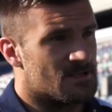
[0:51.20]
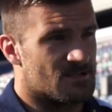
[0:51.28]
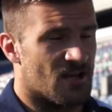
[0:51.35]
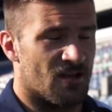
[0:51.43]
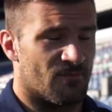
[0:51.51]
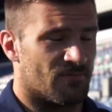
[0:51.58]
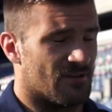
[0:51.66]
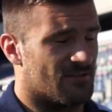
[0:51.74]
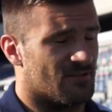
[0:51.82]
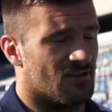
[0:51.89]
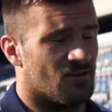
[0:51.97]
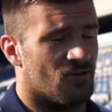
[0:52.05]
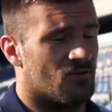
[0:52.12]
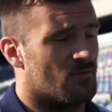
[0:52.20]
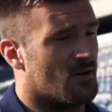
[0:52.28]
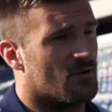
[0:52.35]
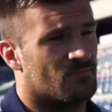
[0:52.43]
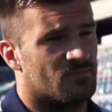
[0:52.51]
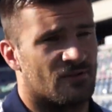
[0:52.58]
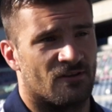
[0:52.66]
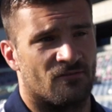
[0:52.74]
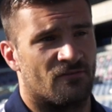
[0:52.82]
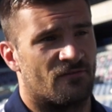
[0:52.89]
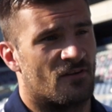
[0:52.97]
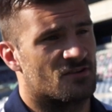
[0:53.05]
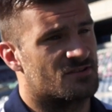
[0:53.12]
Started playing all the way up to the
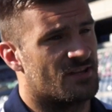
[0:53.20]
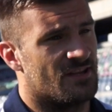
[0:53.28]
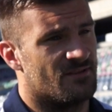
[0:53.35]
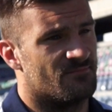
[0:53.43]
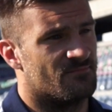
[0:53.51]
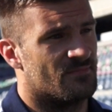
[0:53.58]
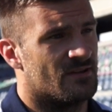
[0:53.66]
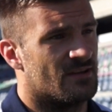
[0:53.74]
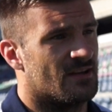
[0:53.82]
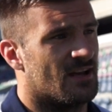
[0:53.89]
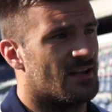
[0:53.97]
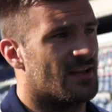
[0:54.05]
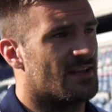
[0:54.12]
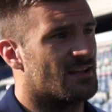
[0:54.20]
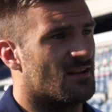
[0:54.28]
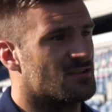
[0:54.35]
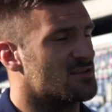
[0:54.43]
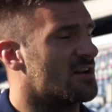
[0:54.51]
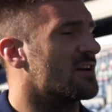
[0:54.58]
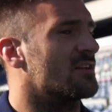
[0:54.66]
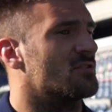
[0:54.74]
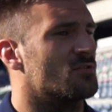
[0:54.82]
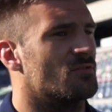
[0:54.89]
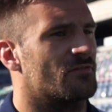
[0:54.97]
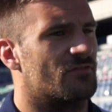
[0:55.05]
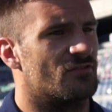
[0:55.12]
first team, and then I started
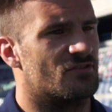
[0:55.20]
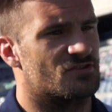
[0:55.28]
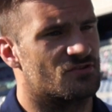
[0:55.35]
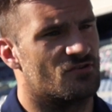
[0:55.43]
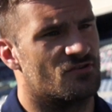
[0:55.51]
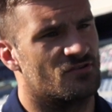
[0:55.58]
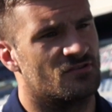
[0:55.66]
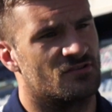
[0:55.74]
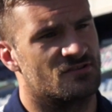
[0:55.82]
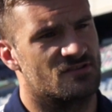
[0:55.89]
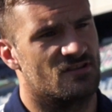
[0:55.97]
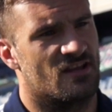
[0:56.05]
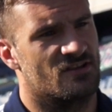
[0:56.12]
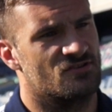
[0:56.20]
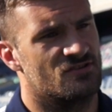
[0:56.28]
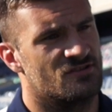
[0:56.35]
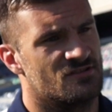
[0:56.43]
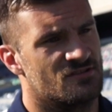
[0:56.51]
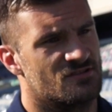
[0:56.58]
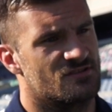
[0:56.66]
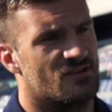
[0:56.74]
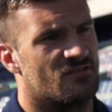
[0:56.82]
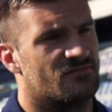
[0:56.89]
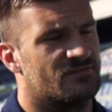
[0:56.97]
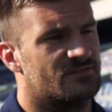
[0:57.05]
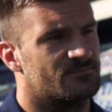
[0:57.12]
going through the Scotland selection
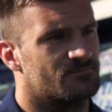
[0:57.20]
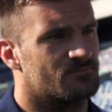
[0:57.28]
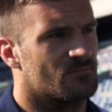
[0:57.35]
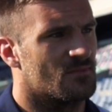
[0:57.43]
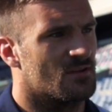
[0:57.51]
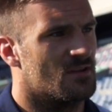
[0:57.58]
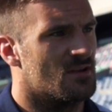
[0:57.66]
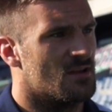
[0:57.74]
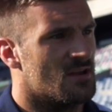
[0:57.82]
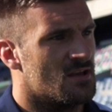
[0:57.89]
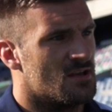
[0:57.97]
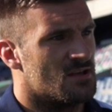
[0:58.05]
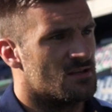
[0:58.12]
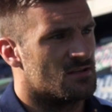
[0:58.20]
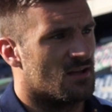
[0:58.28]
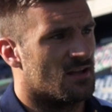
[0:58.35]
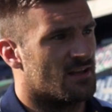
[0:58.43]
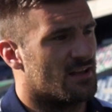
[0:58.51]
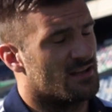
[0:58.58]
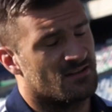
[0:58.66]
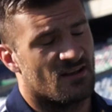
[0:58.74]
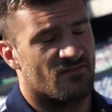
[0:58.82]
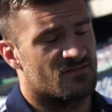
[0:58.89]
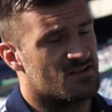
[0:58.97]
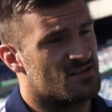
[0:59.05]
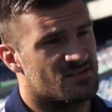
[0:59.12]
stuff. And then
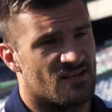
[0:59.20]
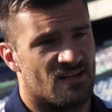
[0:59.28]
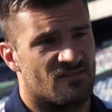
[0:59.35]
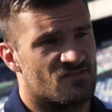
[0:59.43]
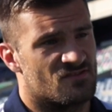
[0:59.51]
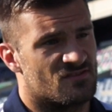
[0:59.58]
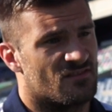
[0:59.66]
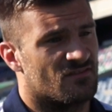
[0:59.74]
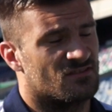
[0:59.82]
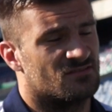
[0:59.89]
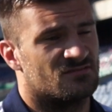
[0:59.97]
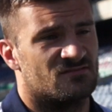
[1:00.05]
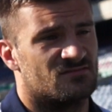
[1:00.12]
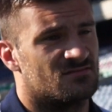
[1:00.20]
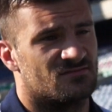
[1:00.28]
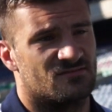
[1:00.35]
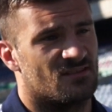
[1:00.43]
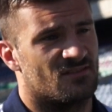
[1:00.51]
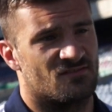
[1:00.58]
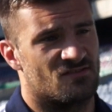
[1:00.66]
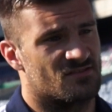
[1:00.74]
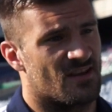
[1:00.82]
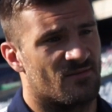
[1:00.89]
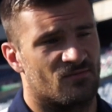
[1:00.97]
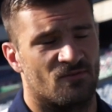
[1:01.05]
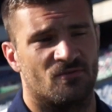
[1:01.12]
ever since then, I just
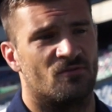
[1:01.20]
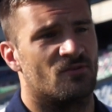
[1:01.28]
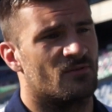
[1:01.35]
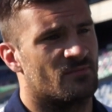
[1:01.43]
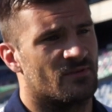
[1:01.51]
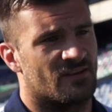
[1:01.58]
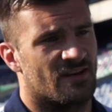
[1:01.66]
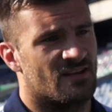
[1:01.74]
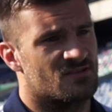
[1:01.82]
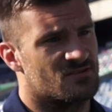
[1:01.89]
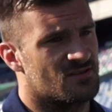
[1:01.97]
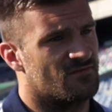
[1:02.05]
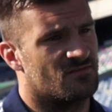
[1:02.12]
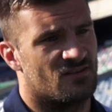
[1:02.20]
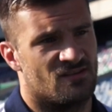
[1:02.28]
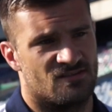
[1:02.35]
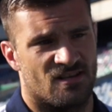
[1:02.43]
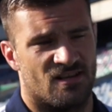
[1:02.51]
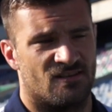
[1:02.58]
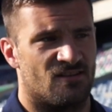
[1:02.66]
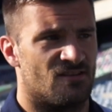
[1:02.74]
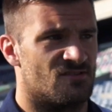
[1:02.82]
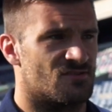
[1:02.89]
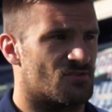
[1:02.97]
kept on going up the grades, 17s, 18s,